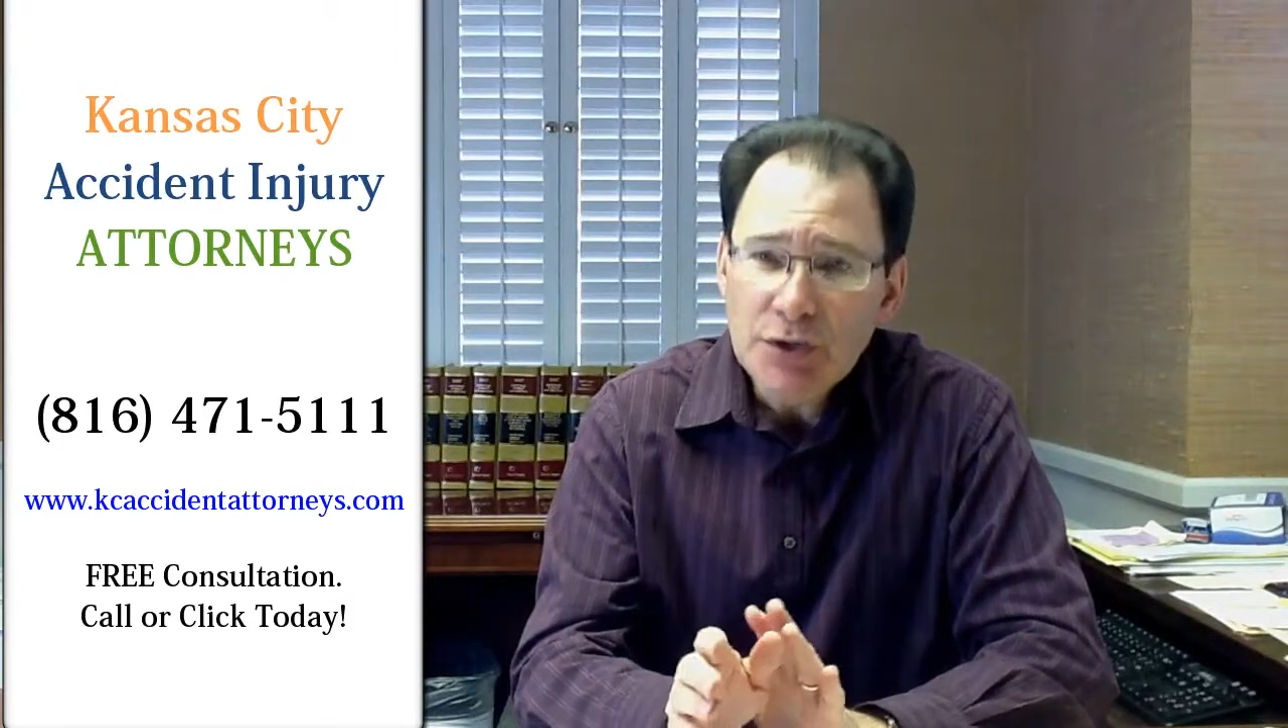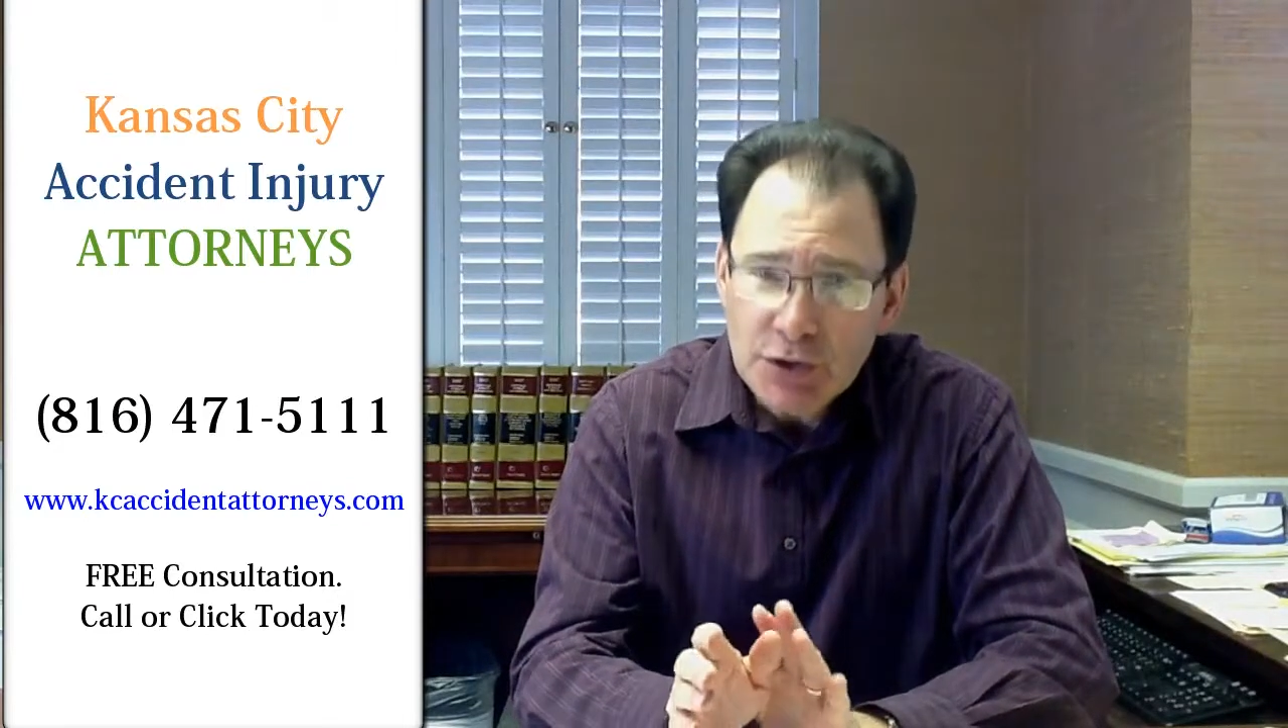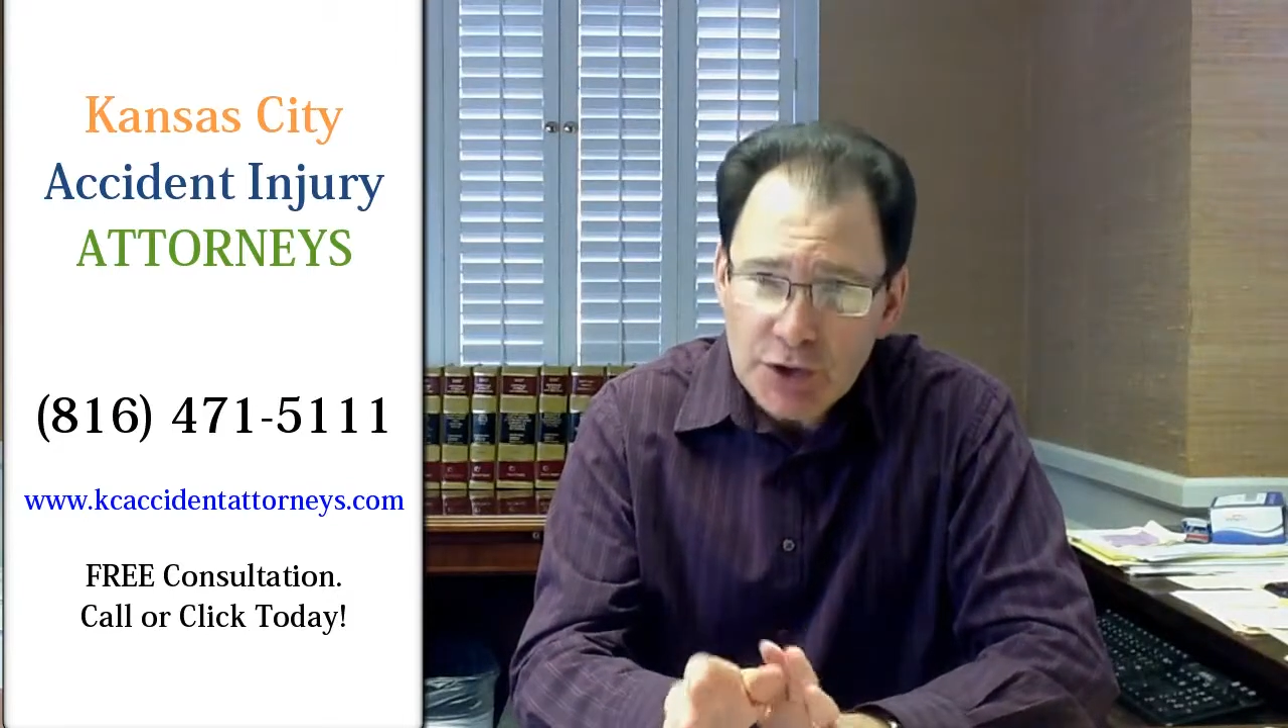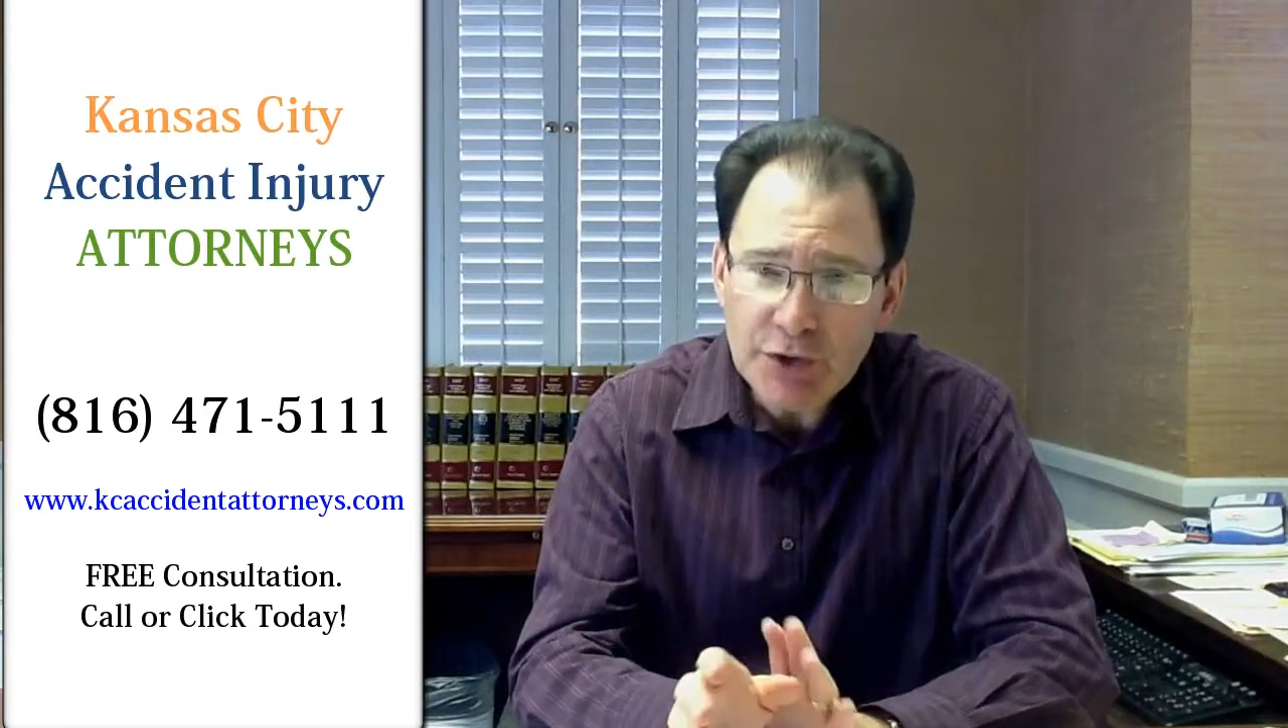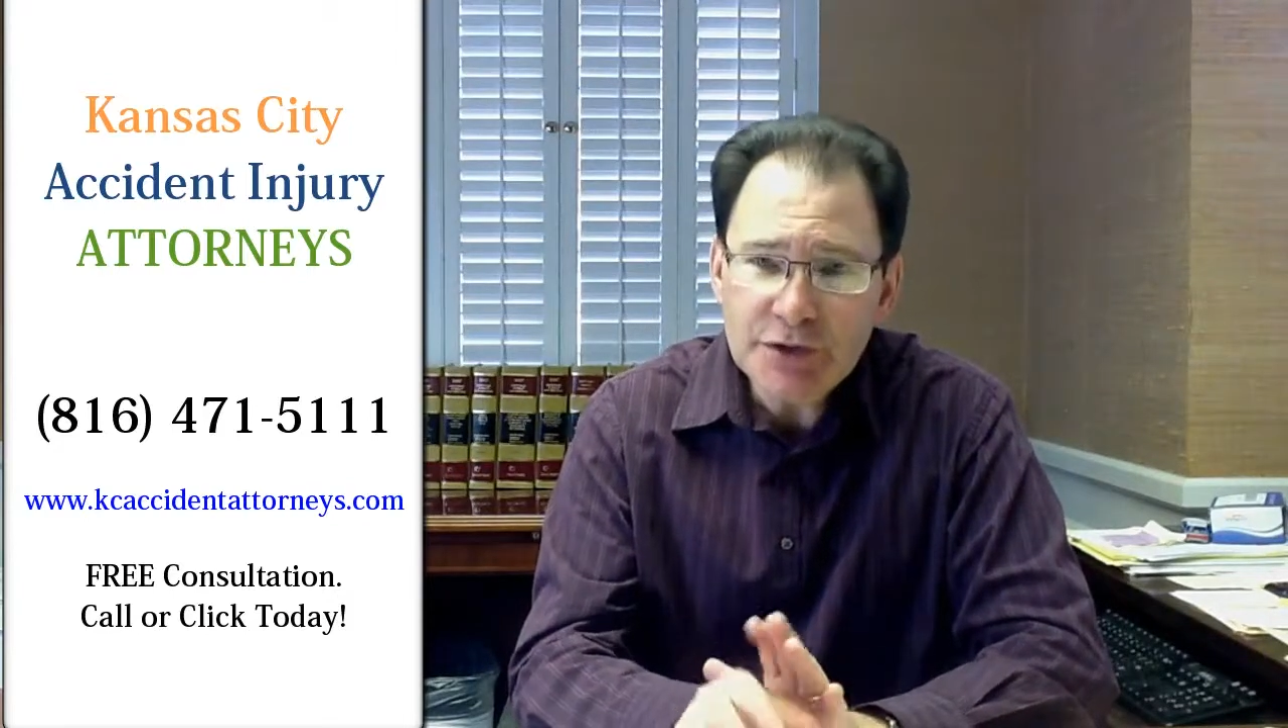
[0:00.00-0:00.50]

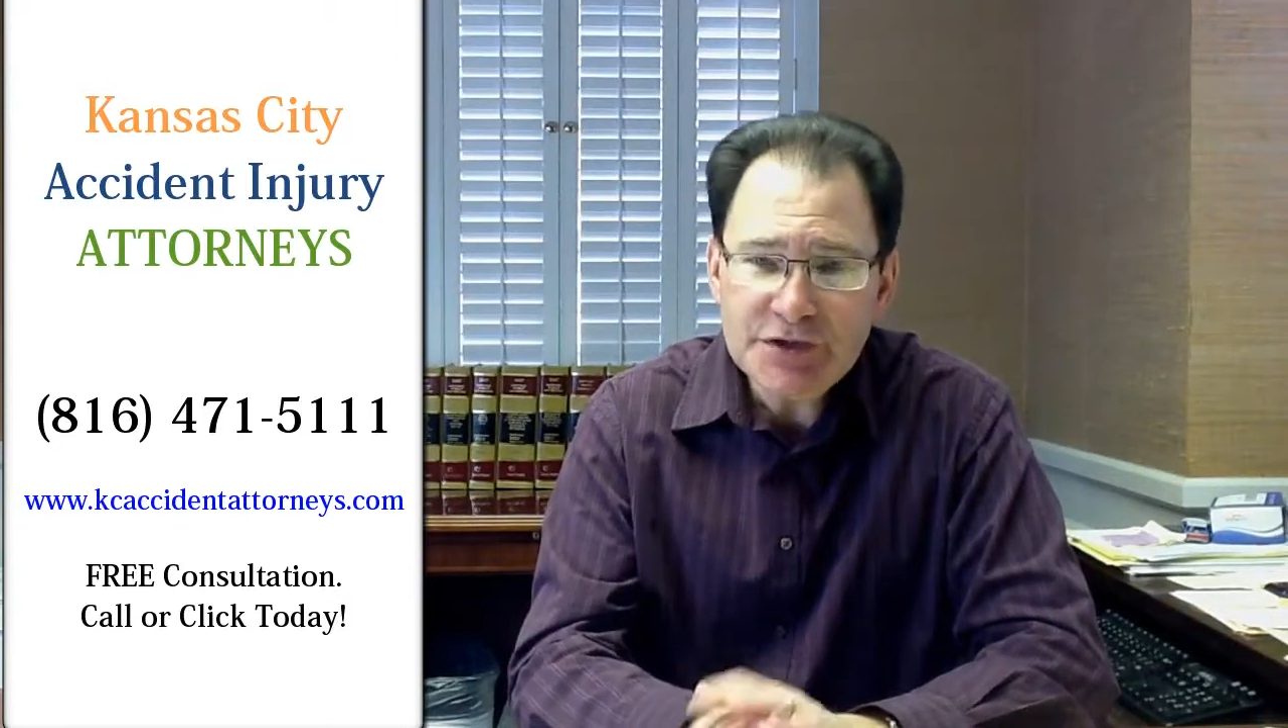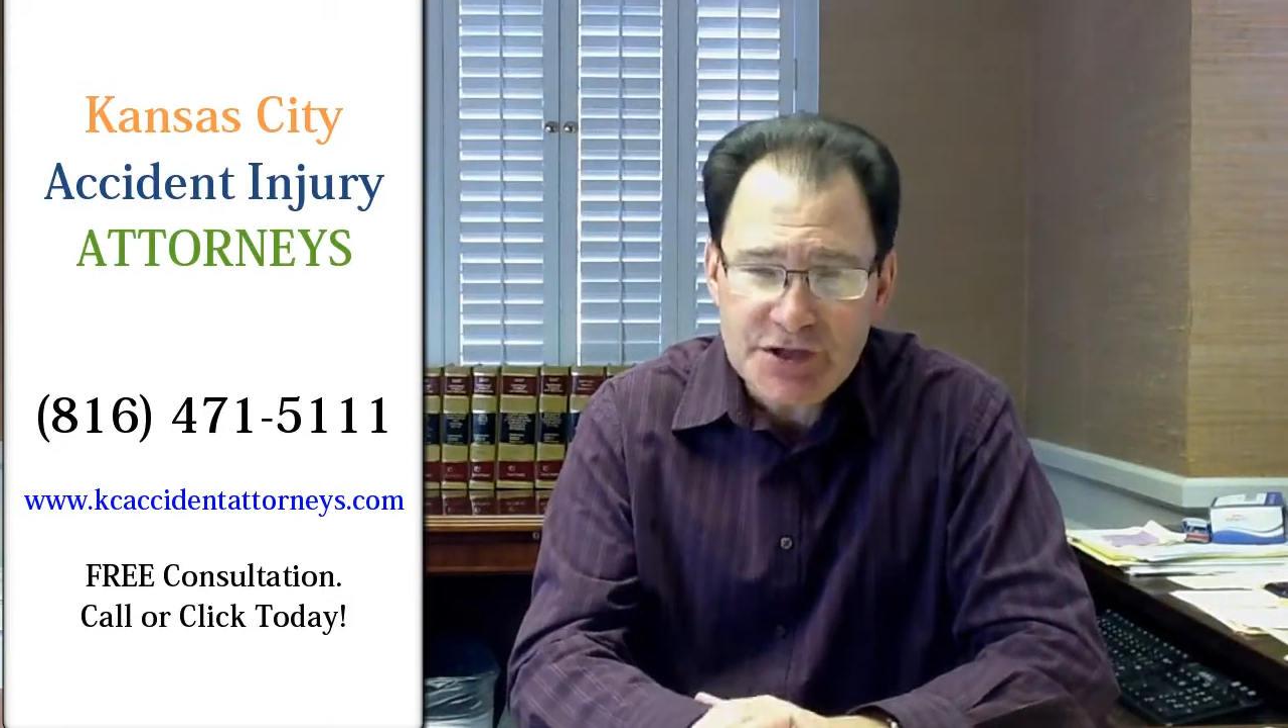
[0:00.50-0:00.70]
Learn the